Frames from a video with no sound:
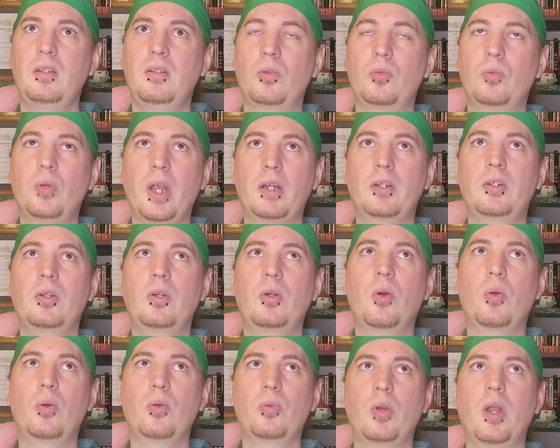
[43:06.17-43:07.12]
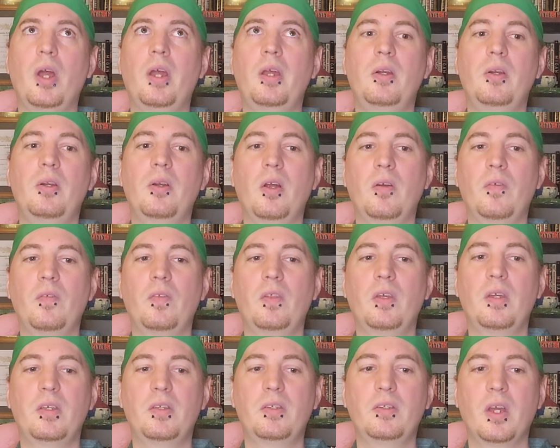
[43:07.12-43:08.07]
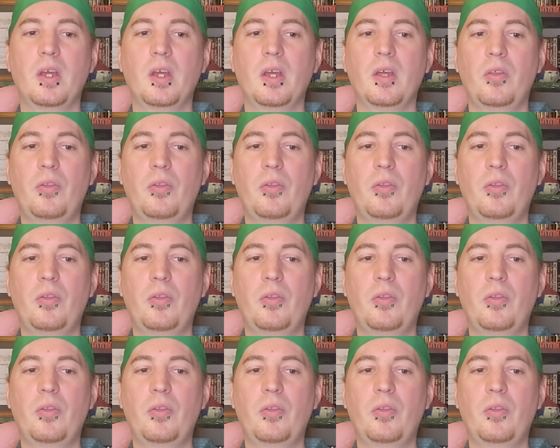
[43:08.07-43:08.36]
director or writer of this